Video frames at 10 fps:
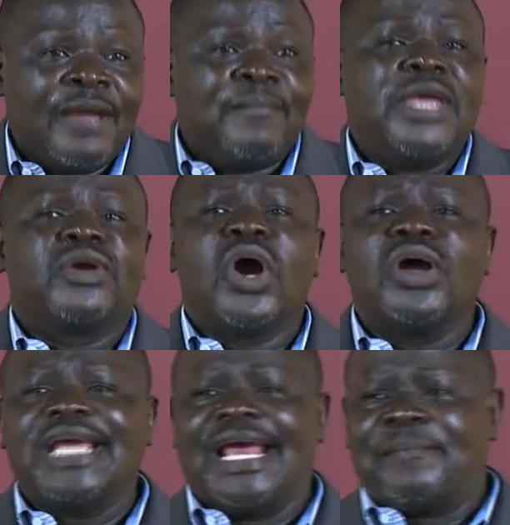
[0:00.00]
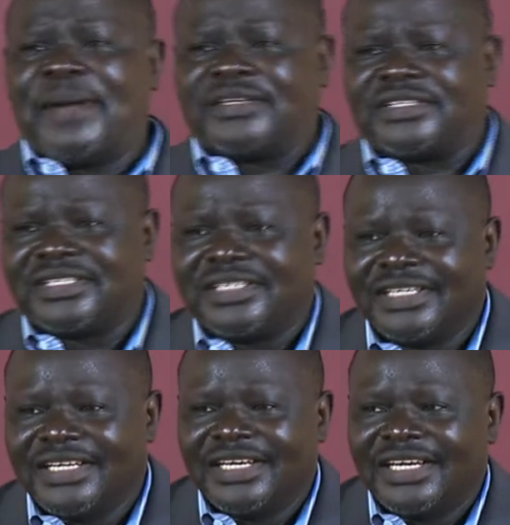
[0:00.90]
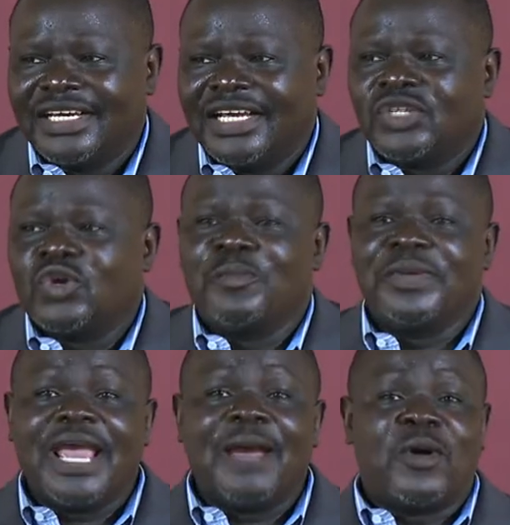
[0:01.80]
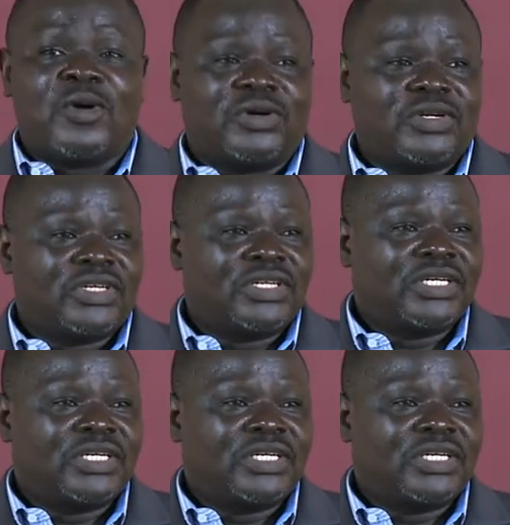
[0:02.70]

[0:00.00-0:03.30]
May God help us to be able